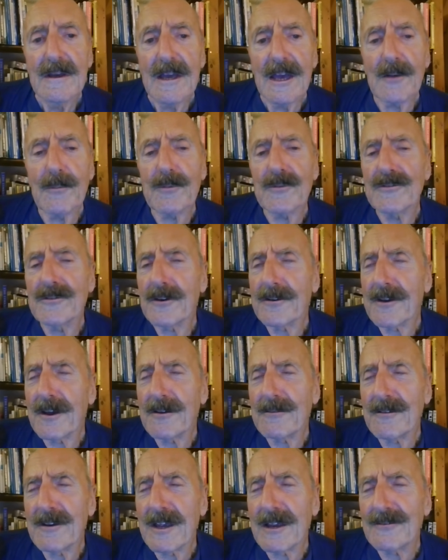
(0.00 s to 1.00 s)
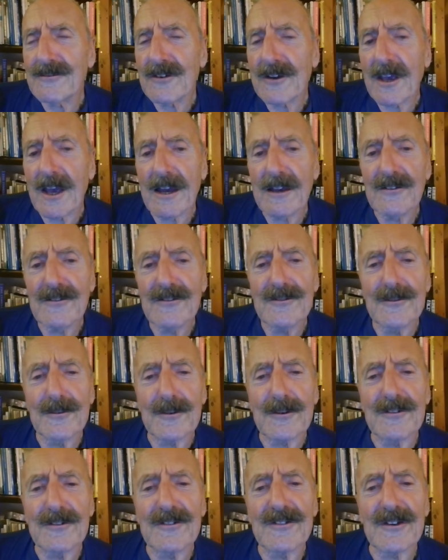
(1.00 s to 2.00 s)
It was not only
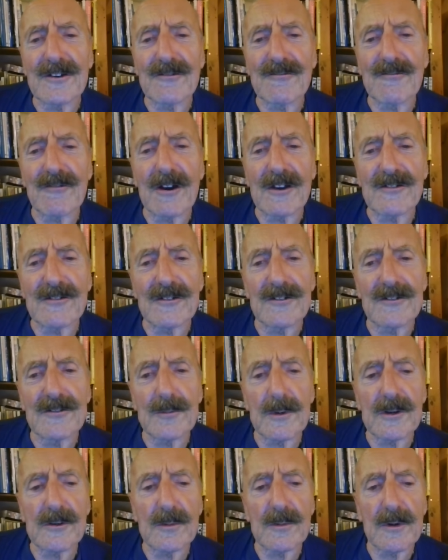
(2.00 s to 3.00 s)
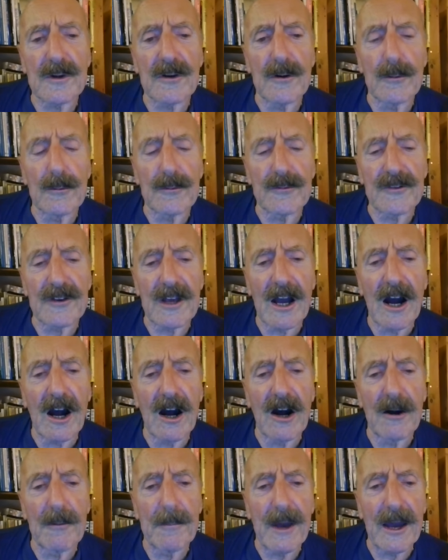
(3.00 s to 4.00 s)
educational considerations which were causing
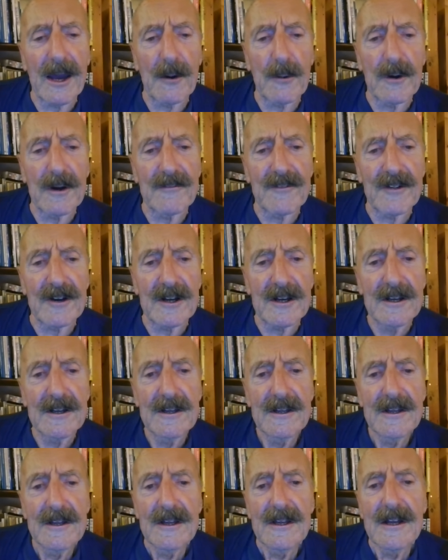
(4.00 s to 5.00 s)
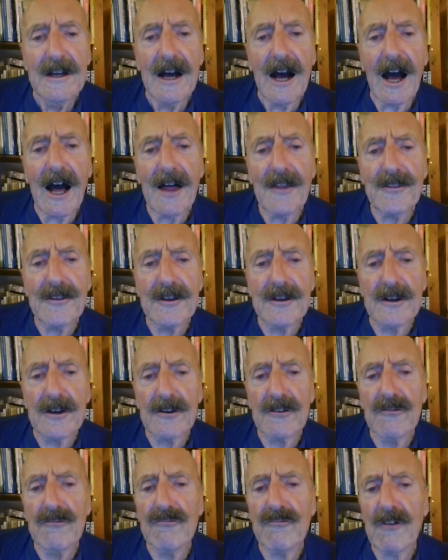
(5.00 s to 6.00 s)
harm, however. Other
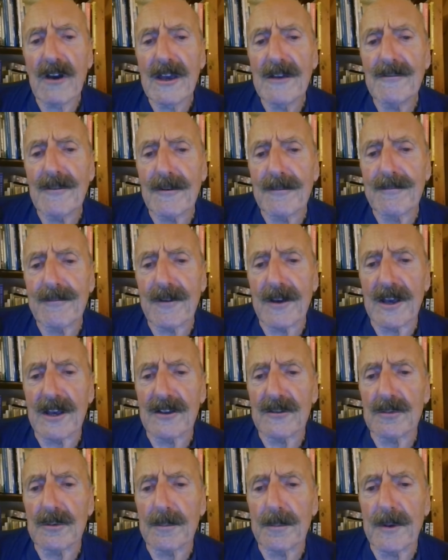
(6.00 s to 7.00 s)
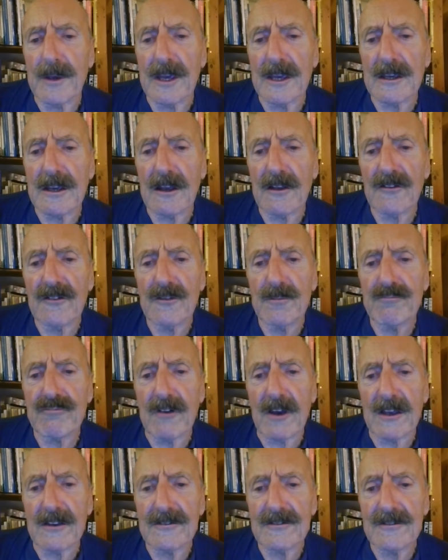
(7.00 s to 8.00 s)
and graver fears were being
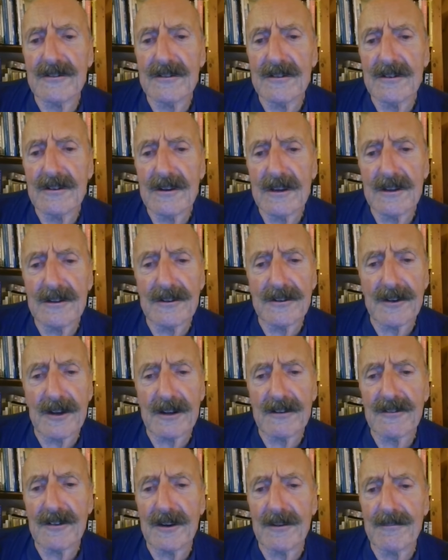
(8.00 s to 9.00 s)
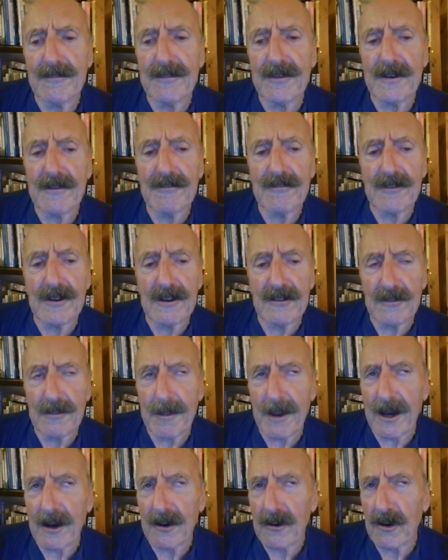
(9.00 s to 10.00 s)
expressed in the 1950s
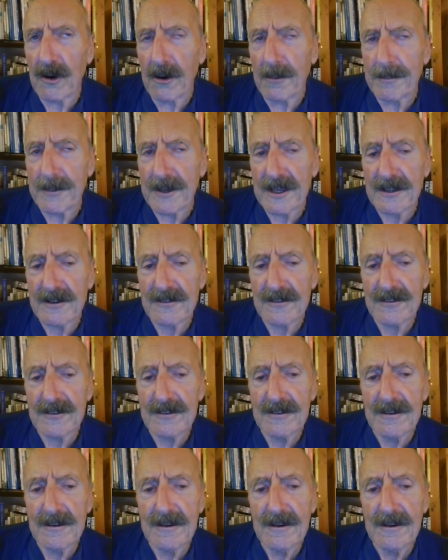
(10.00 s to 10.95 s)
about comics.